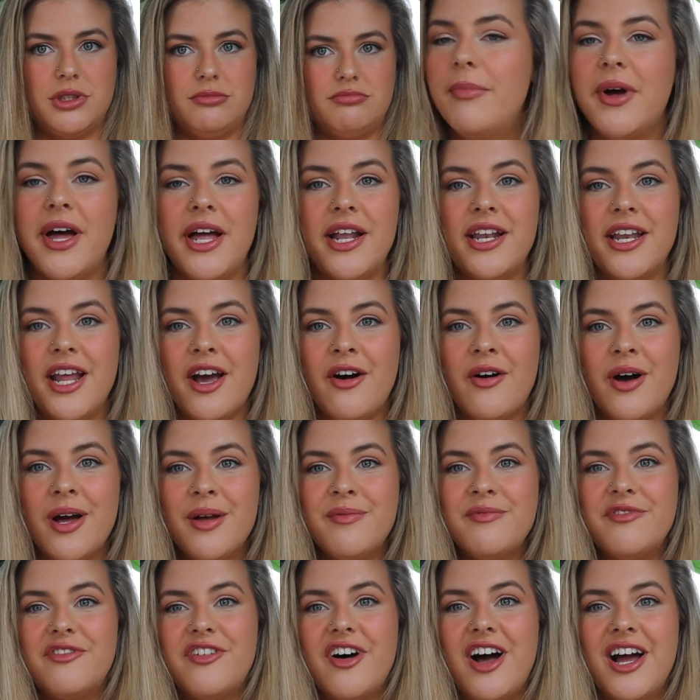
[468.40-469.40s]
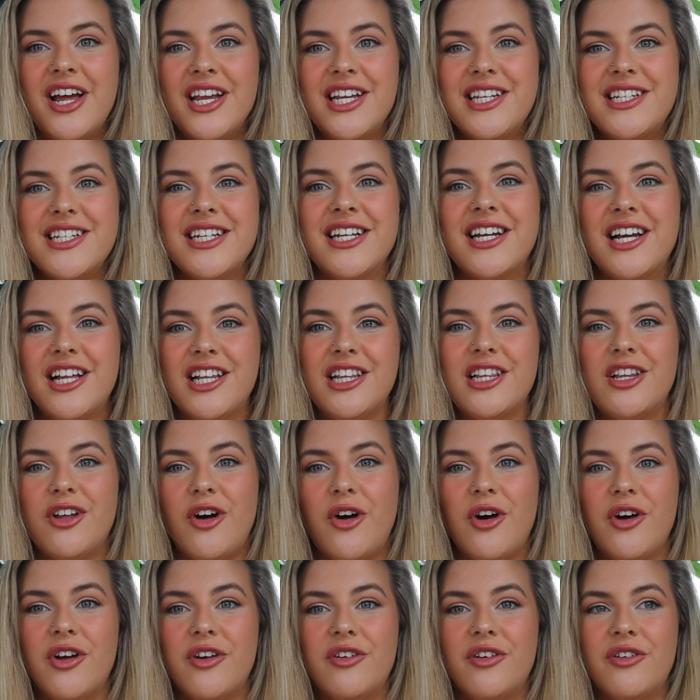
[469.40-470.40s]
But now I'm finding a
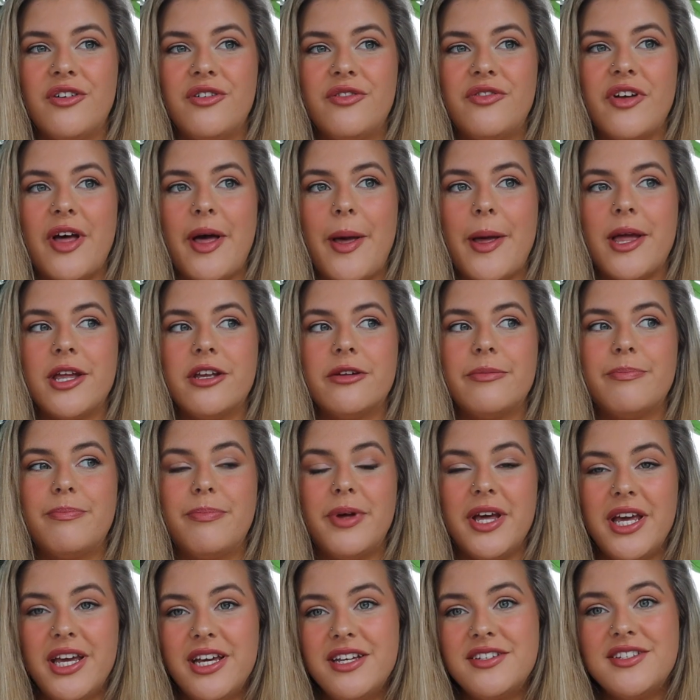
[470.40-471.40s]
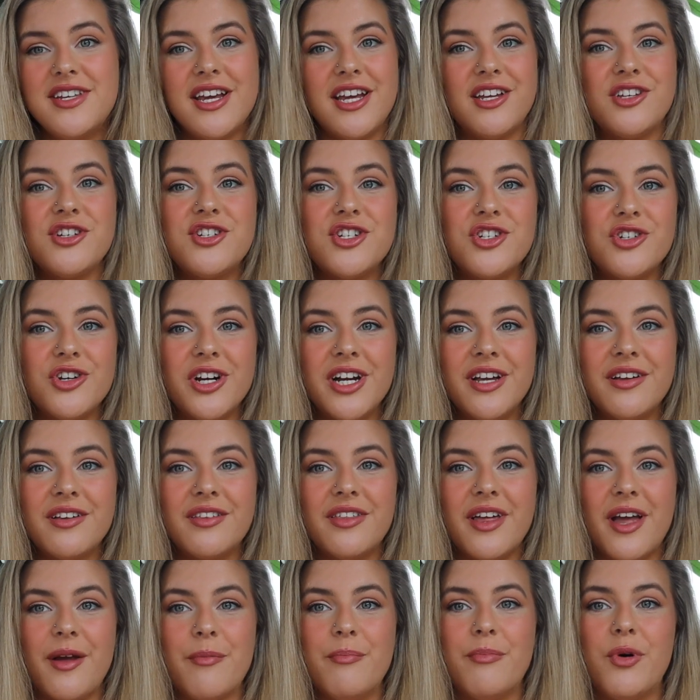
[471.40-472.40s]
lot of peace and
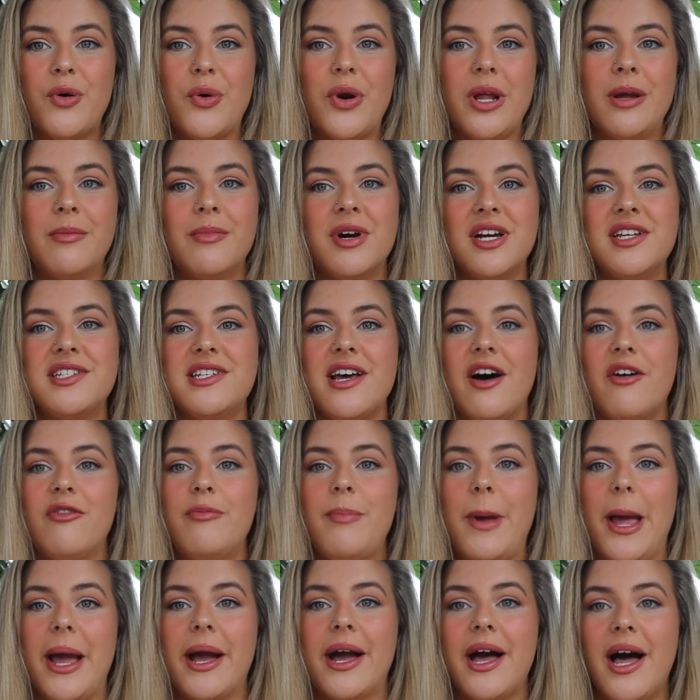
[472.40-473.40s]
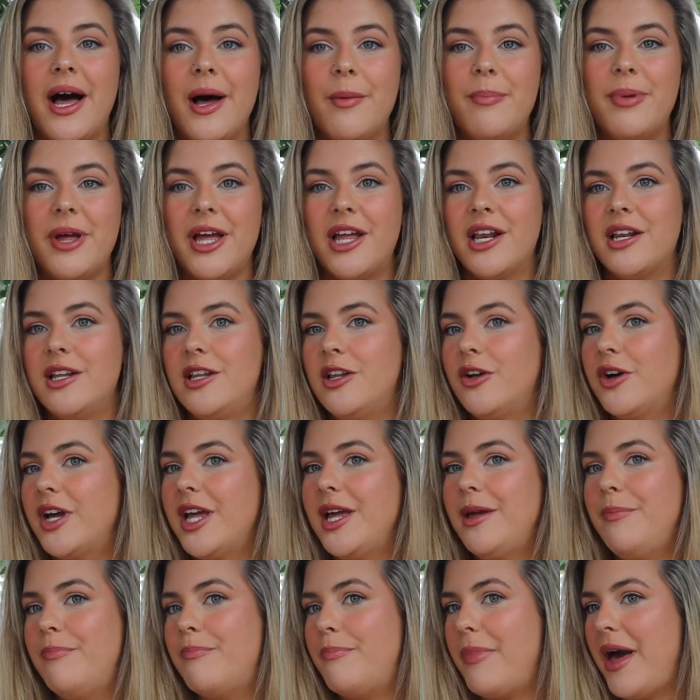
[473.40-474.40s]
strength and building myself back up and
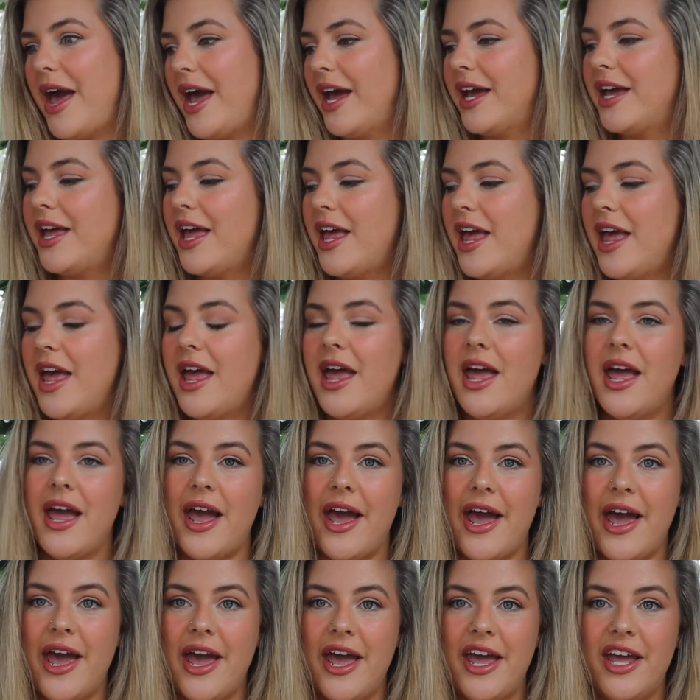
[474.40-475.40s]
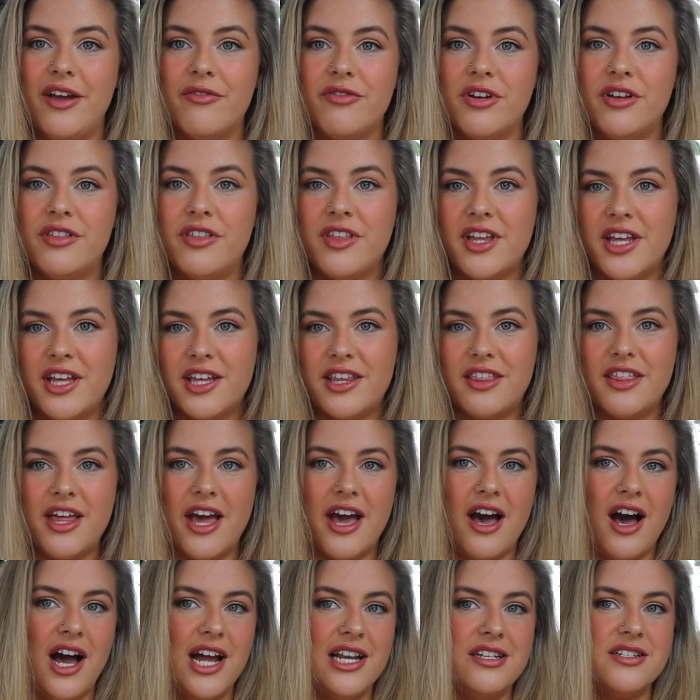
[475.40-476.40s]
looking back at everything
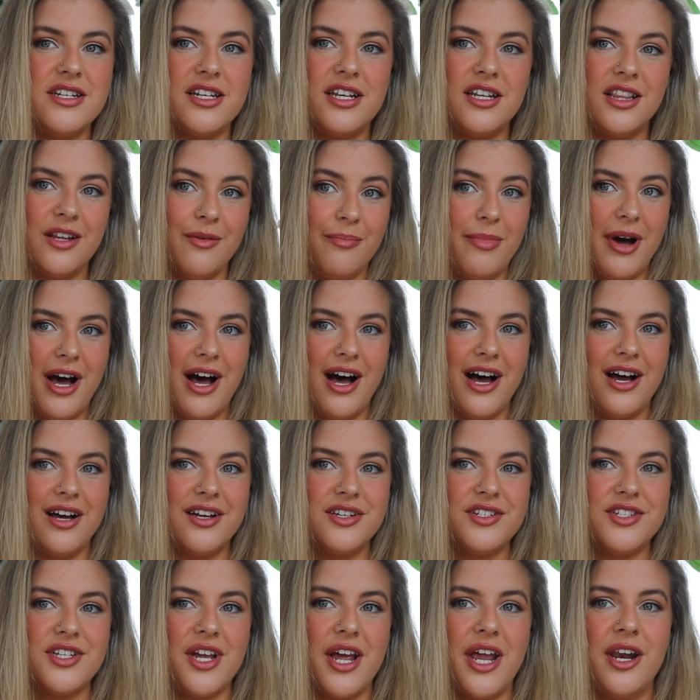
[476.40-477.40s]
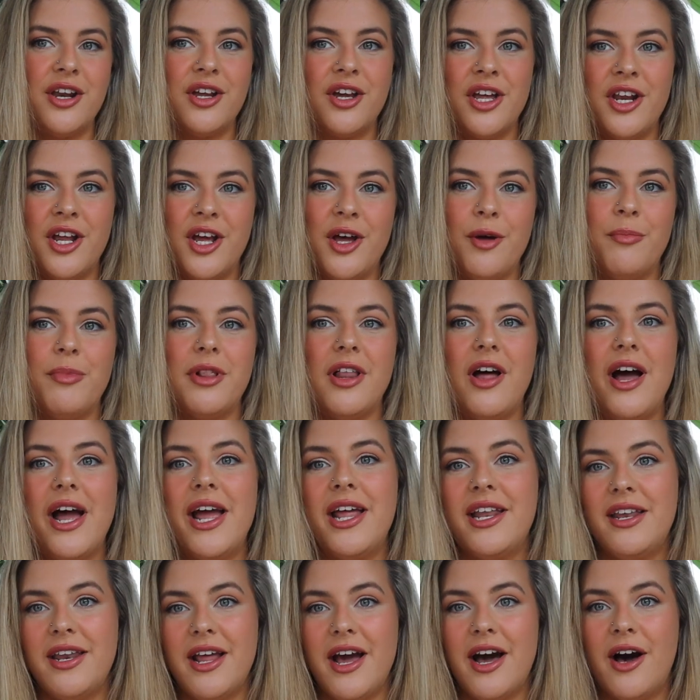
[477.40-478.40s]
that I did in the past and gonna apply
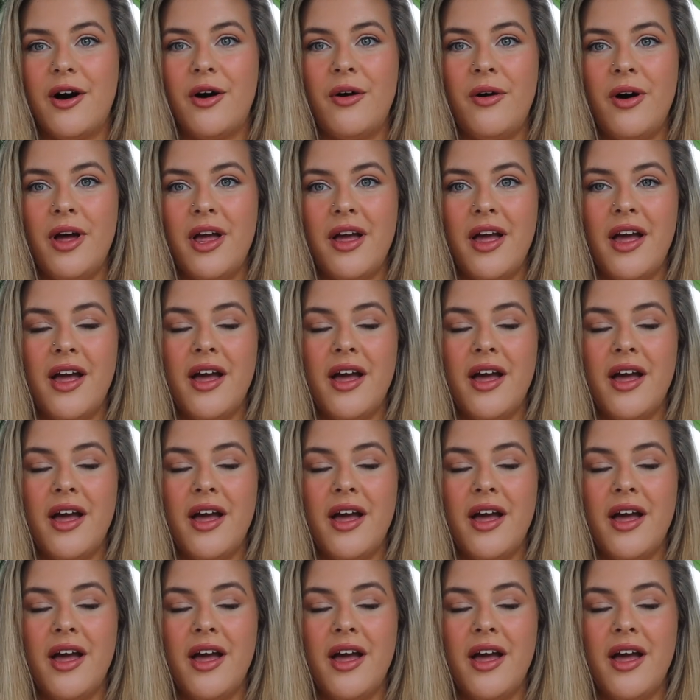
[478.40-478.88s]
it now.